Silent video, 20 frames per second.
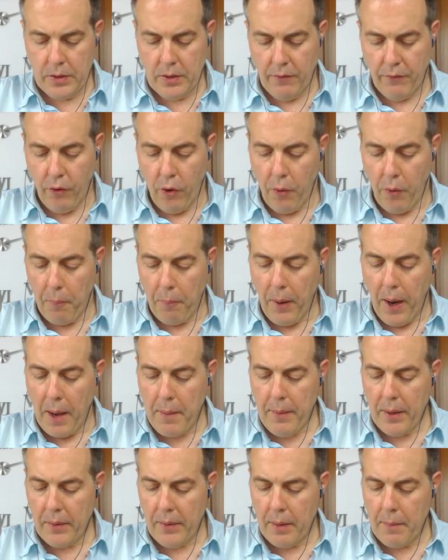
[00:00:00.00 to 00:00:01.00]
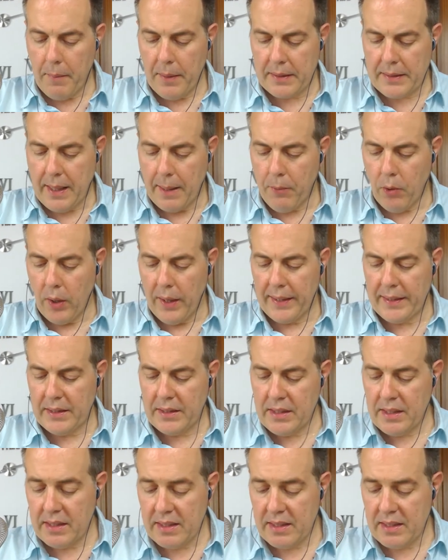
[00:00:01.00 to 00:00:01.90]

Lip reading: For primary metabolites,